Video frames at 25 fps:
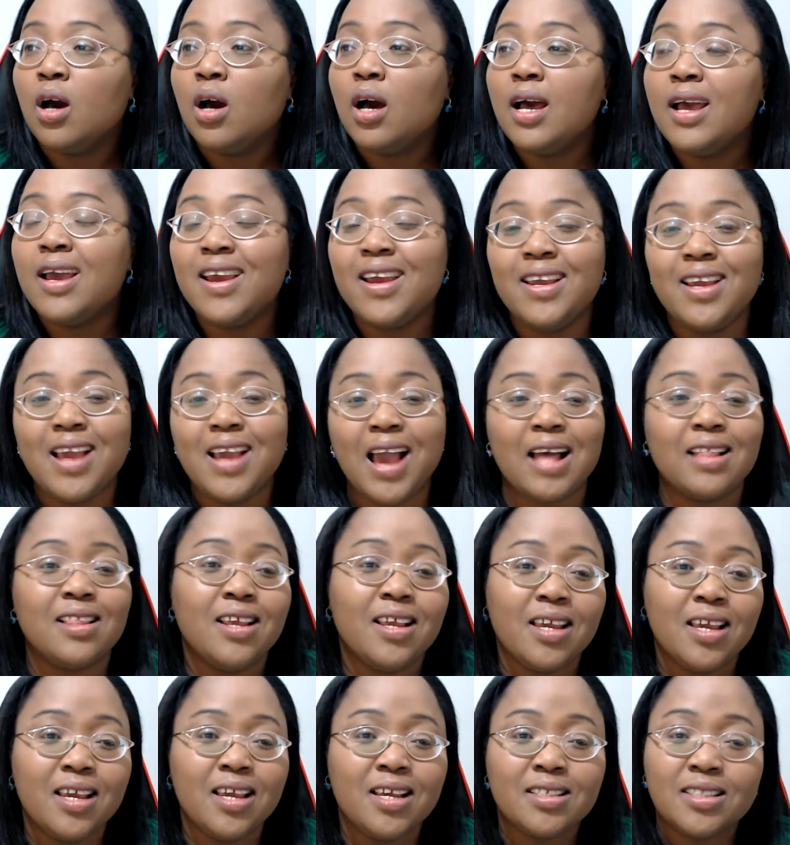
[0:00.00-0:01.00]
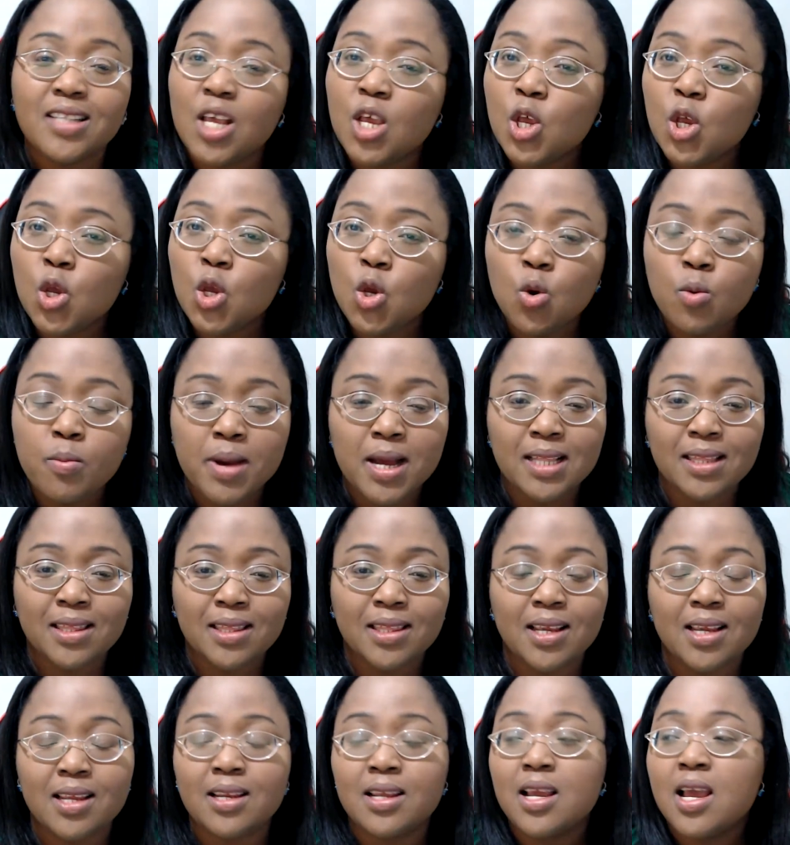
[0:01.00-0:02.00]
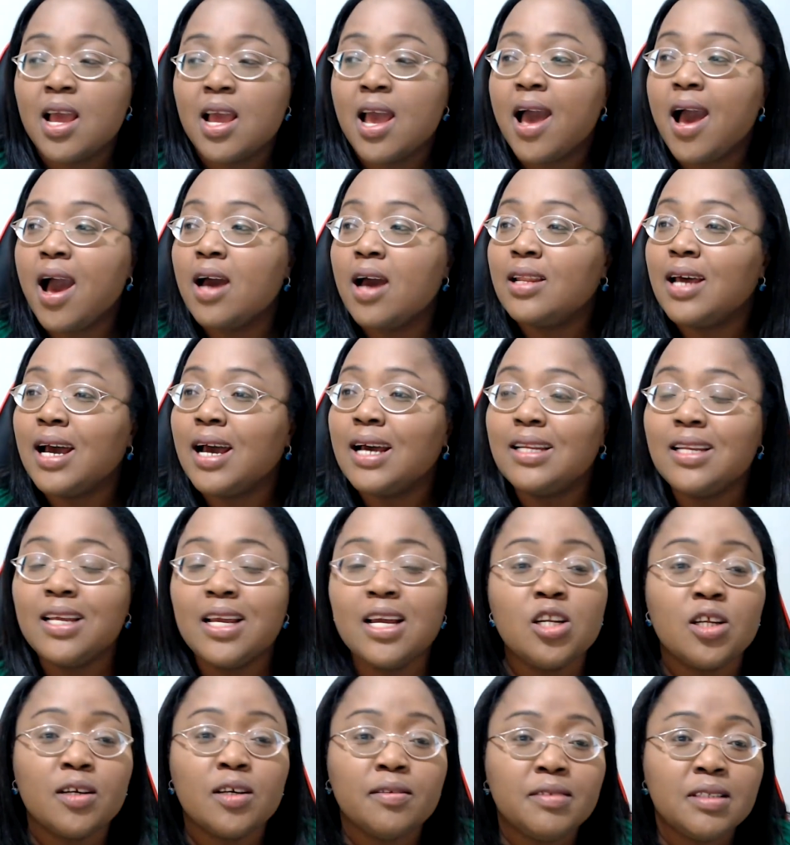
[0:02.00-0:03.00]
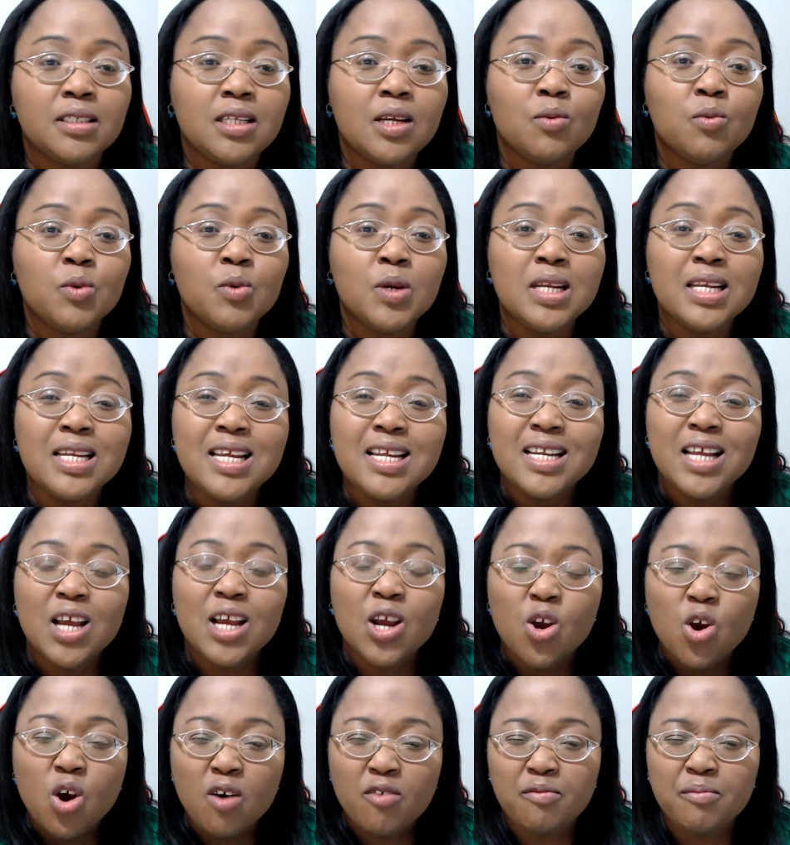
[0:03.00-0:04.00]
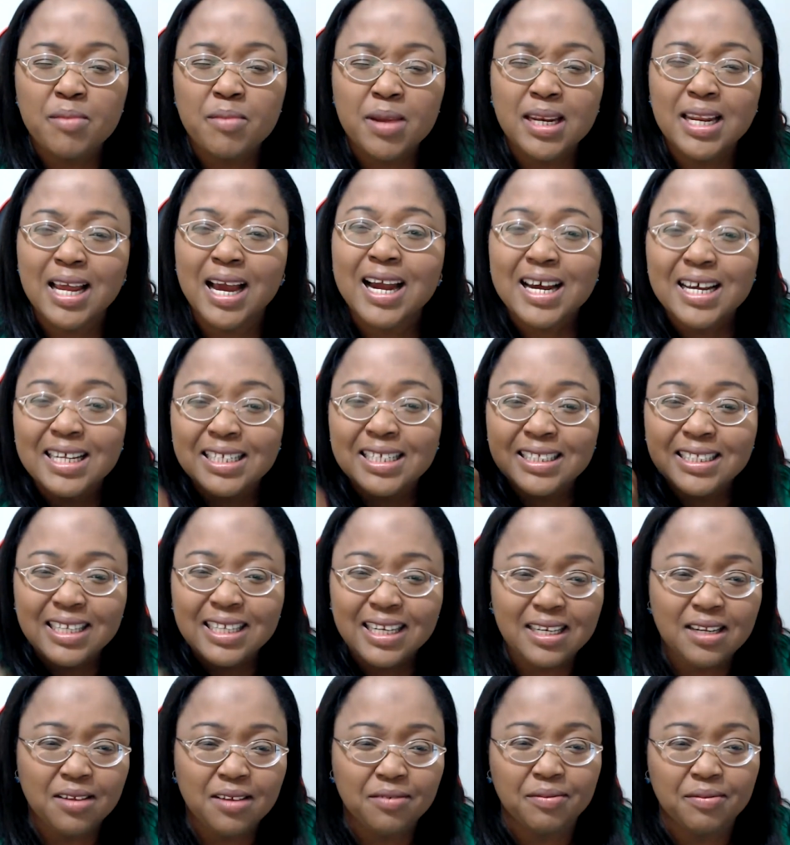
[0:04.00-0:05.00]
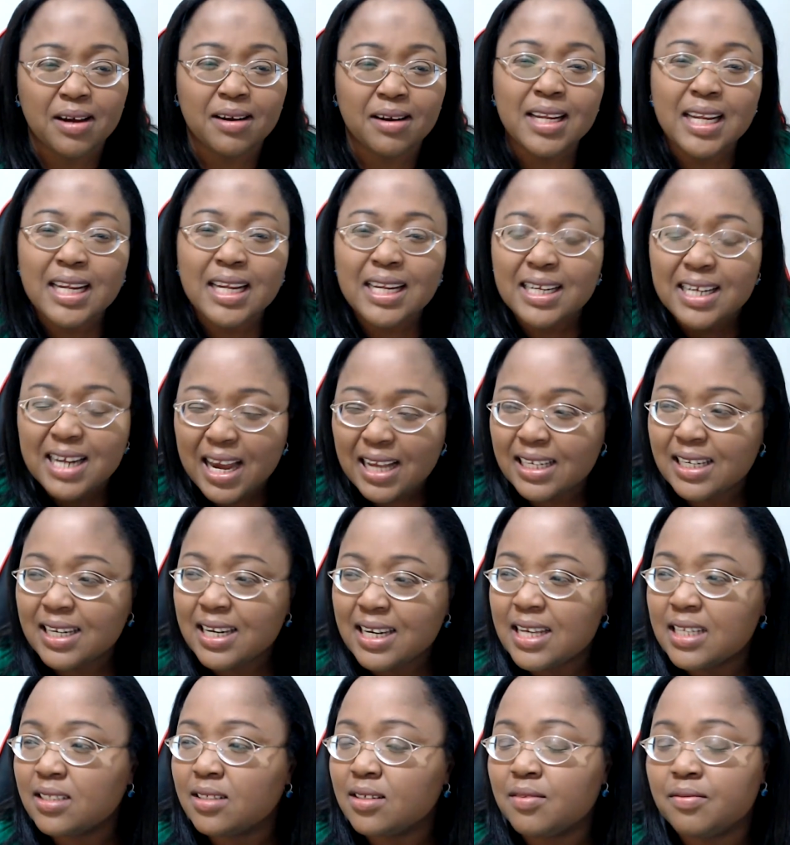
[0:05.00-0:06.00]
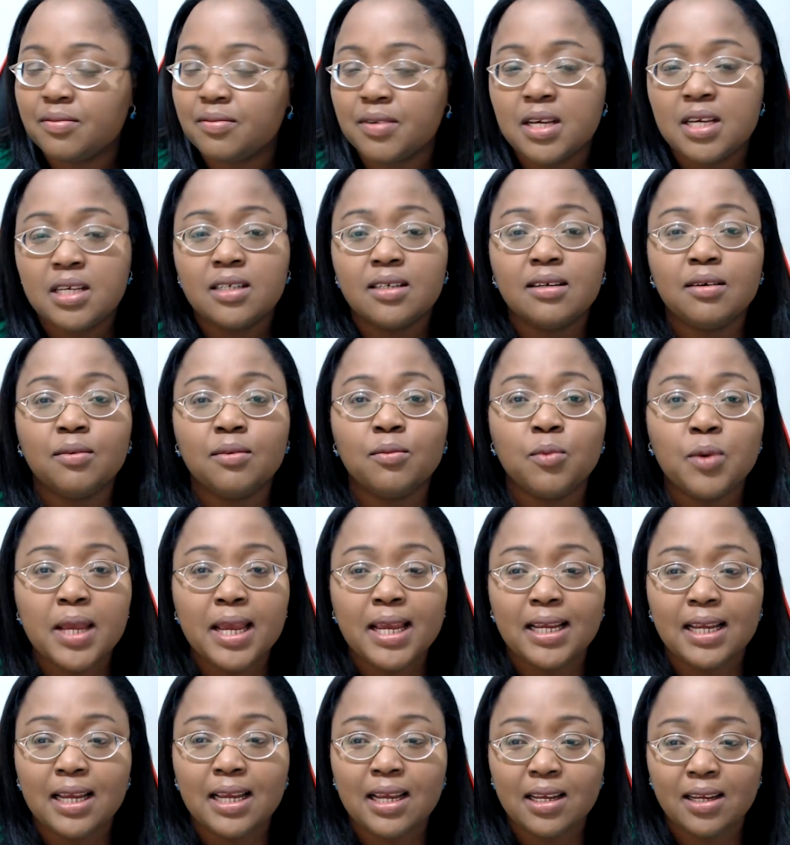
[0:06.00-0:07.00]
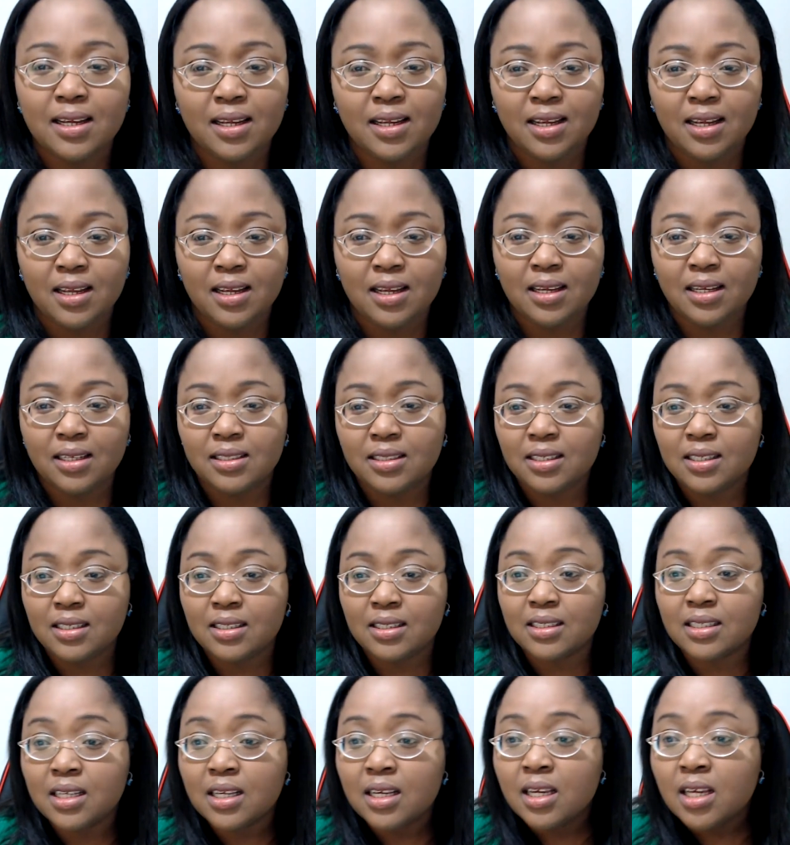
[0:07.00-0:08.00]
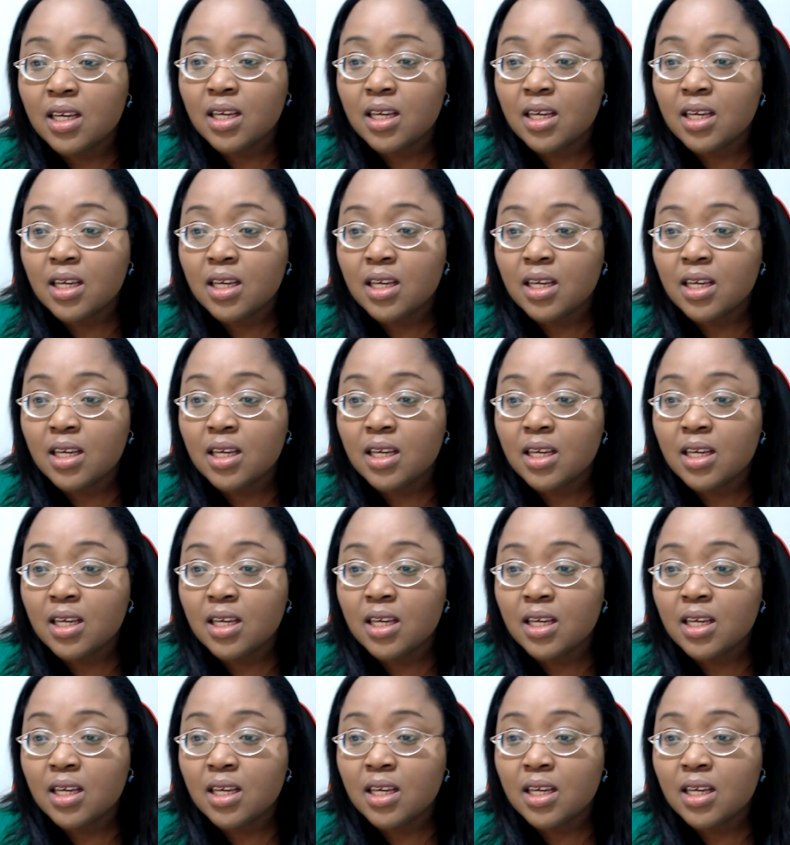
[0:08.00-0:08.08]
I think it's a human thing, and at the end of the day, we need a government that can deliver, regardless of where it is.